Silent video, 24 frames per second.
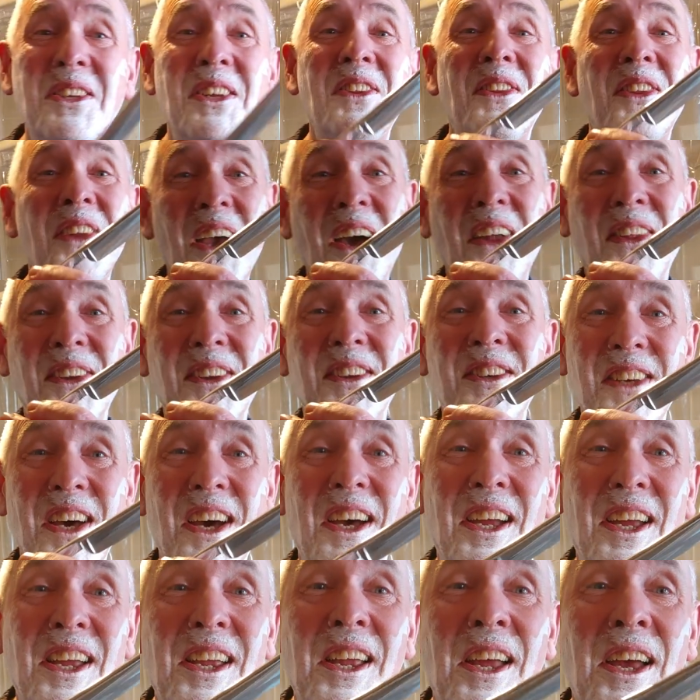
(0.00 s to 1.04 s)
did the other
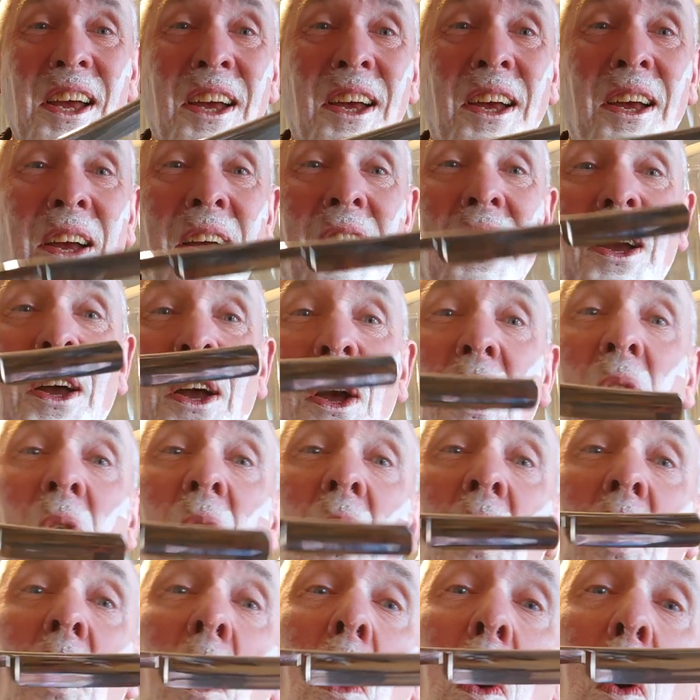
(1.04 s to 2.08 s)
day,
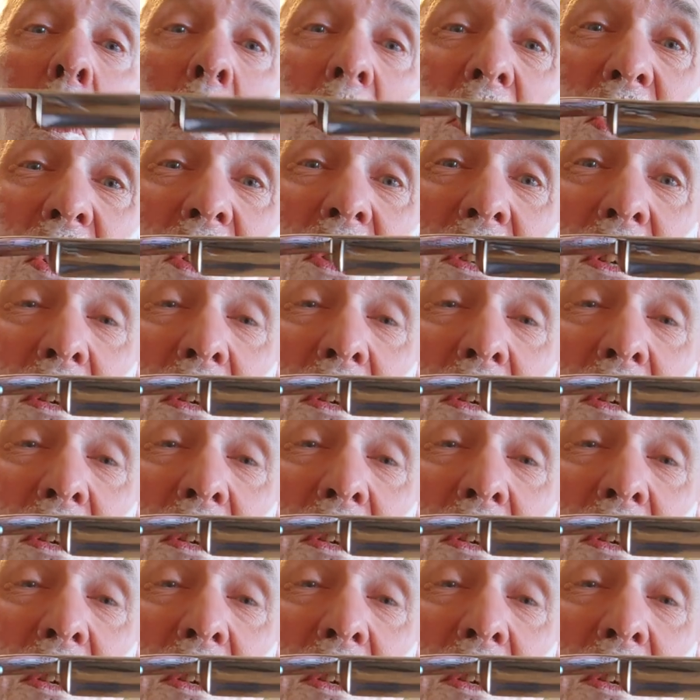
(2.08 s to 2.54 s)
which